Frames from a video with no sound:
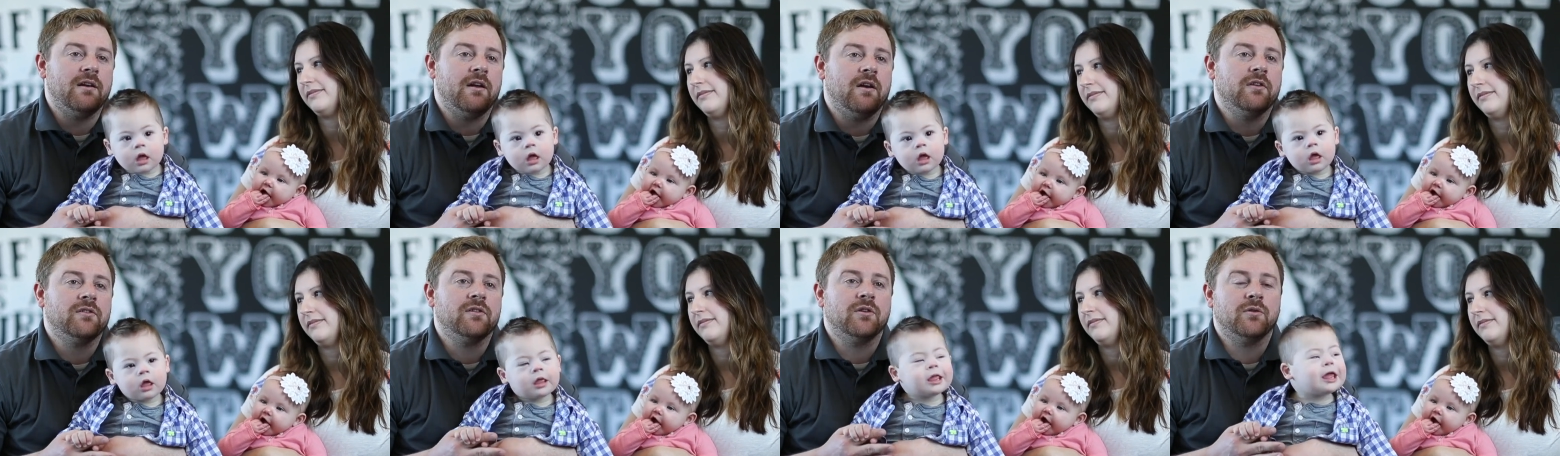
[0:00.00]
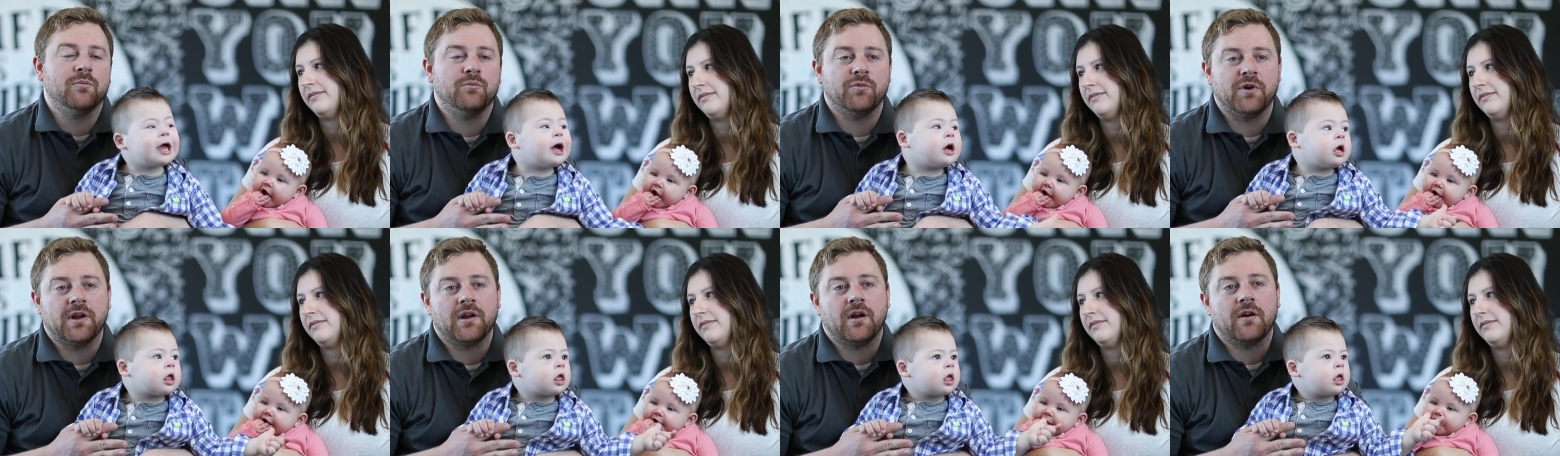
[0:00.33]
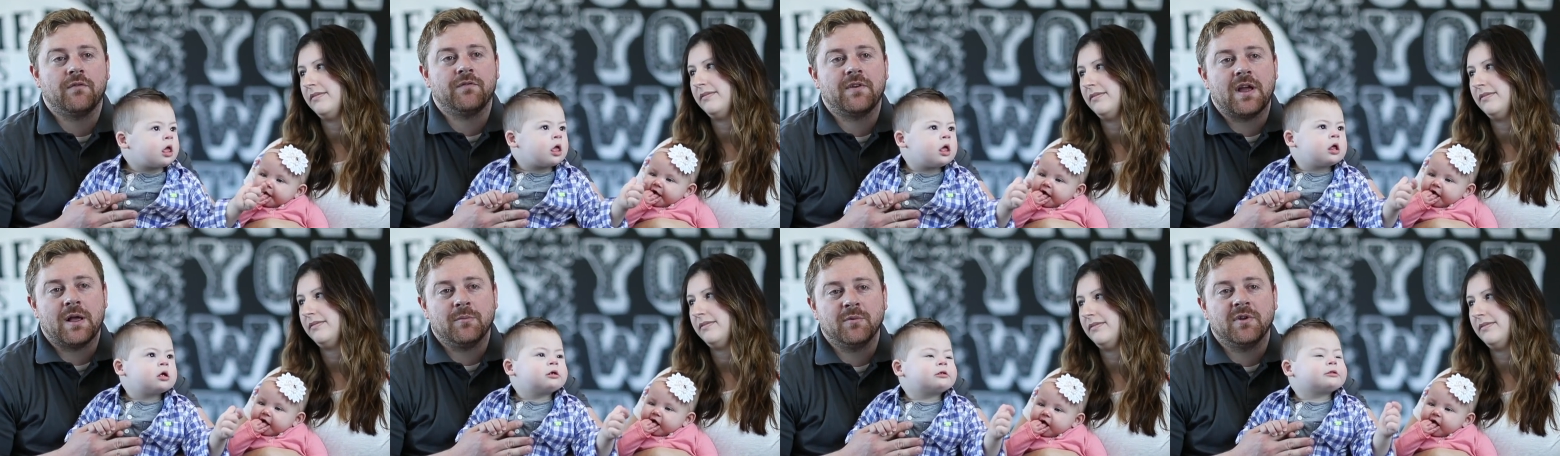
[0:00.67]
Speaker 1: and also bring
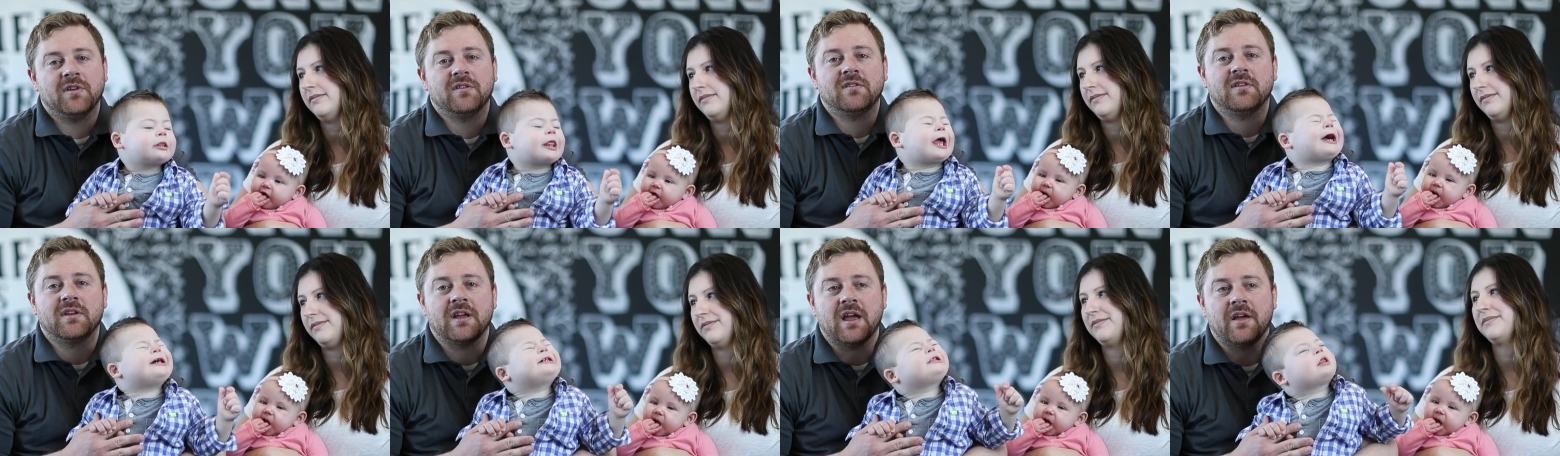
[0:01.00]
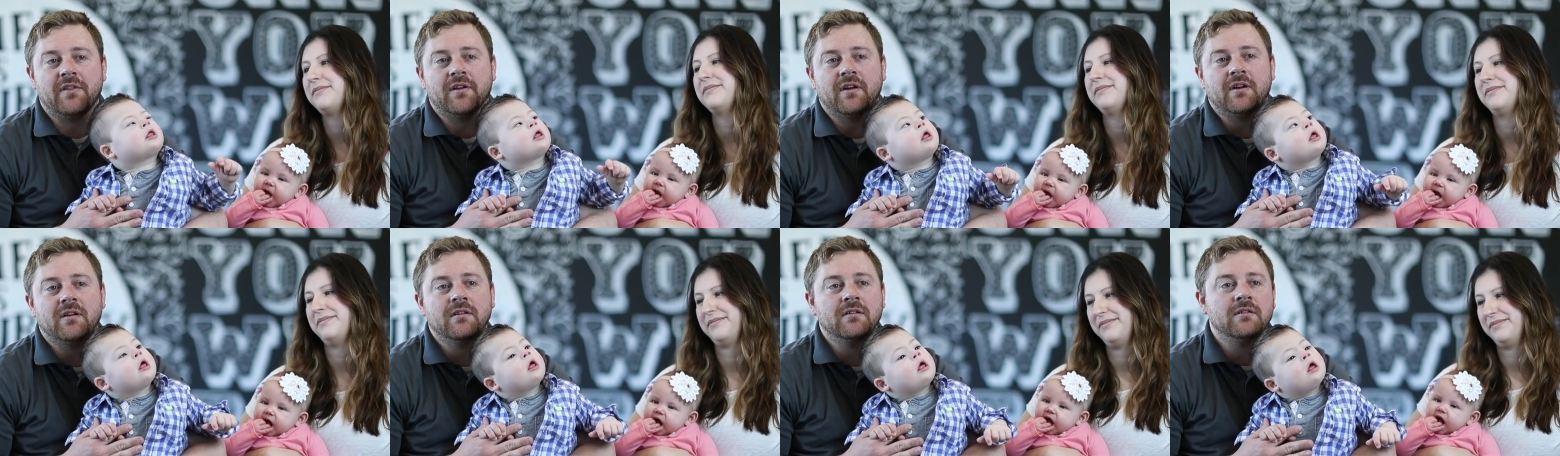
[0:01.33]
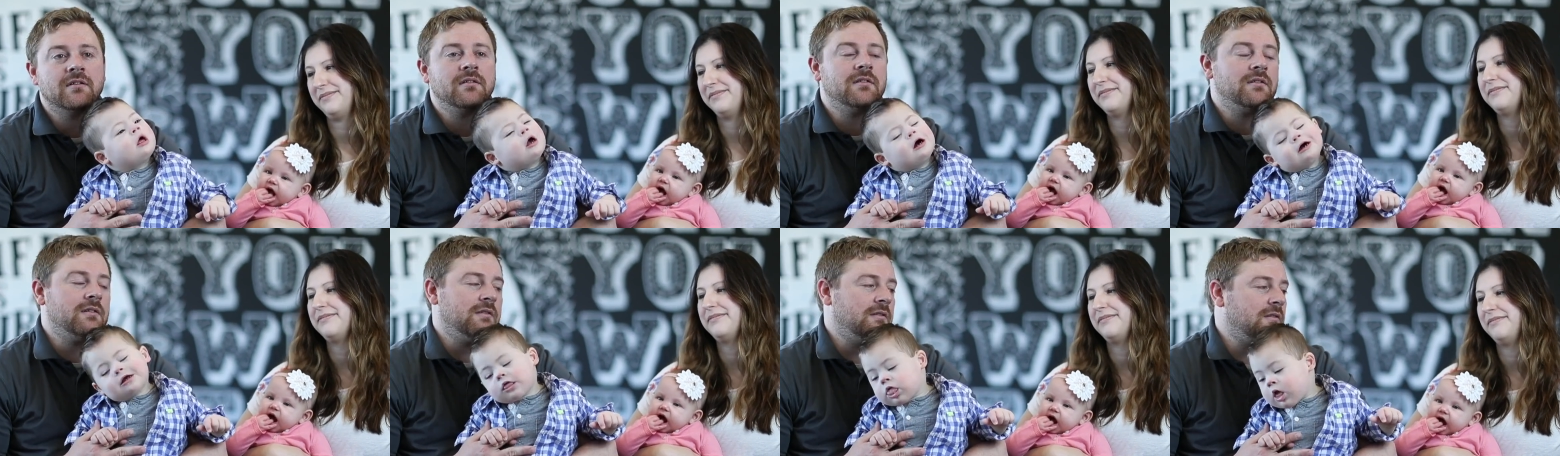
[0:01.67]
our families together
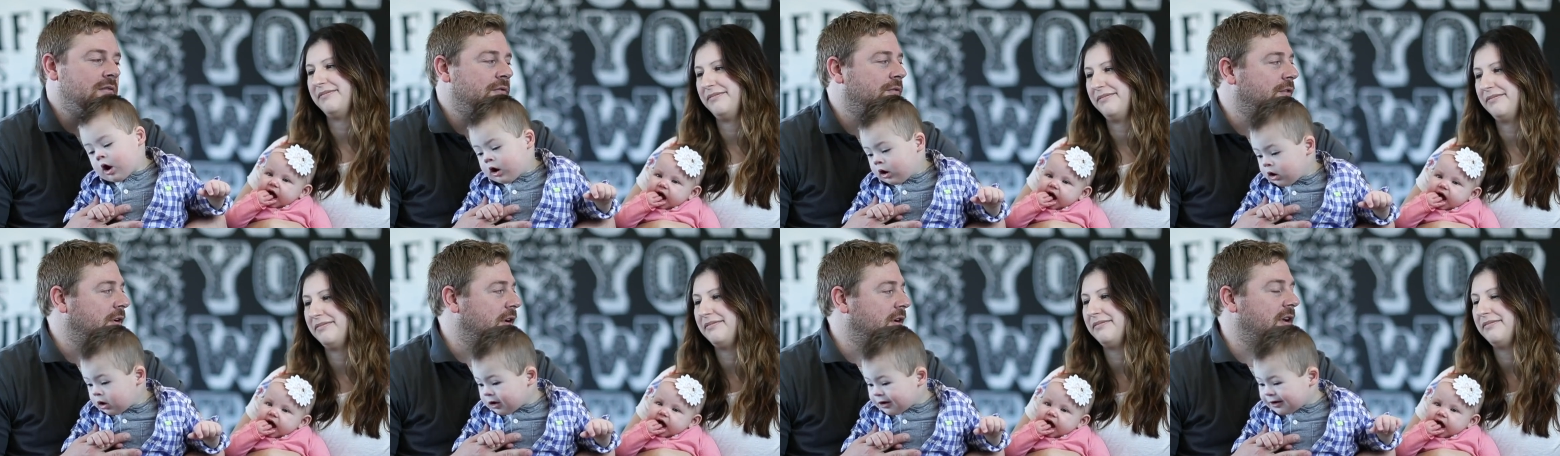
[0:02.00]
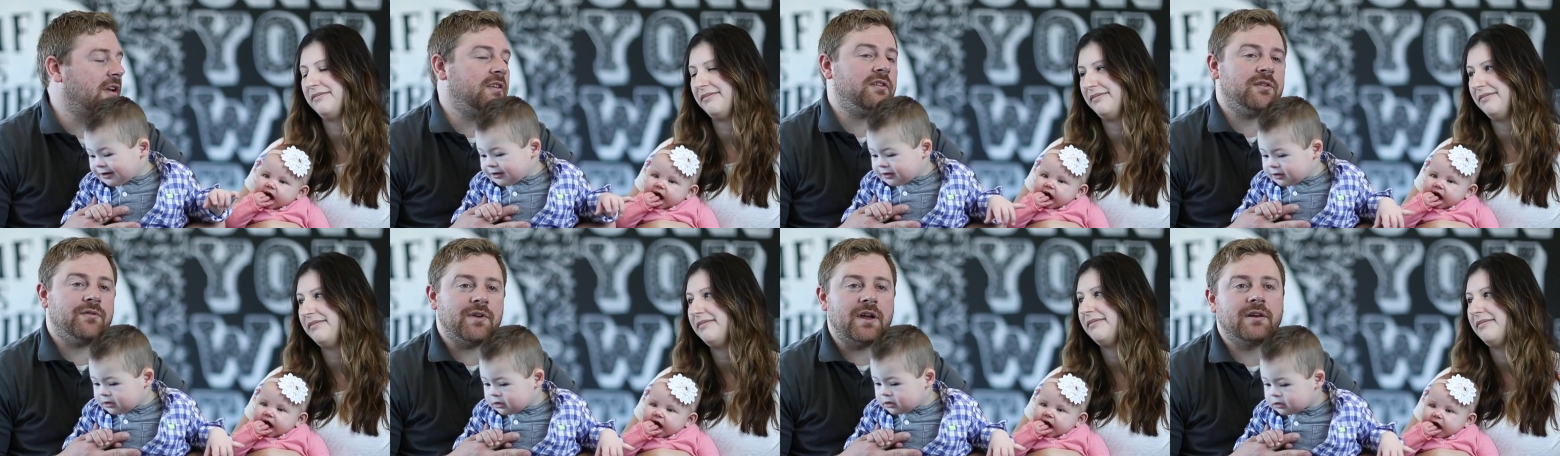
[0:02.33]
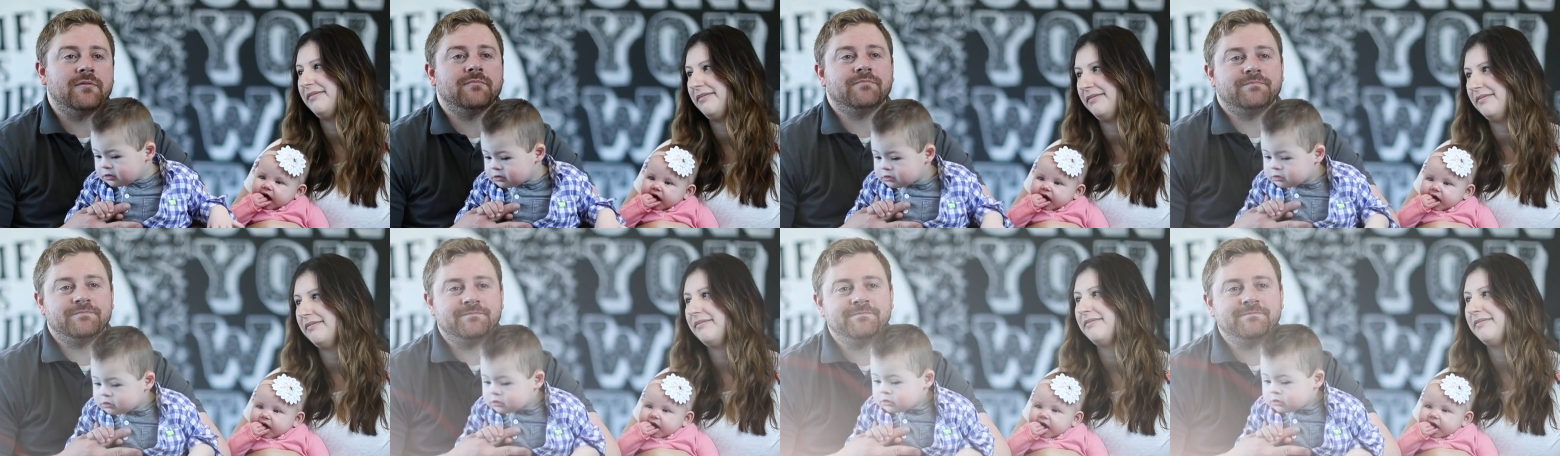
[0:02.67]
for a nice event.